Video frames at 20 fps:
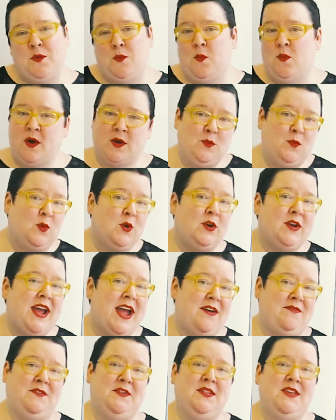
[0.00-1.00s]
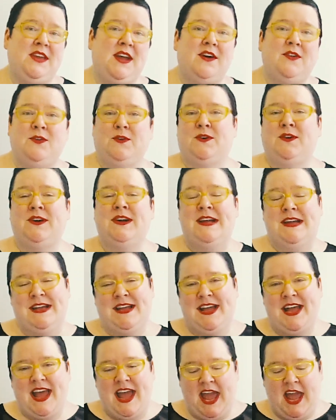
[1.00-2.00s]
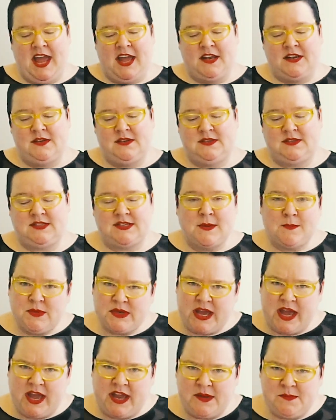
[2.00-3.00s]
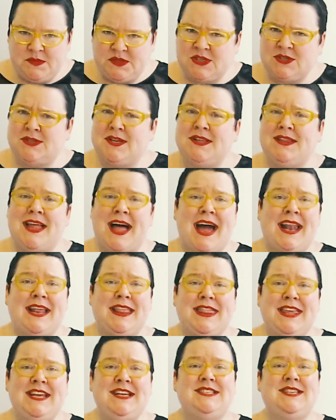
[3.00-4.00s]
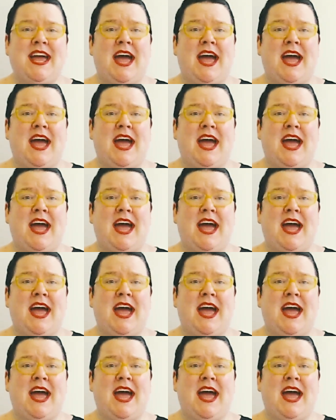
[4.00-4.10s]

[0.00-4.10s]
one word after the other. And sometimes there's a lot of things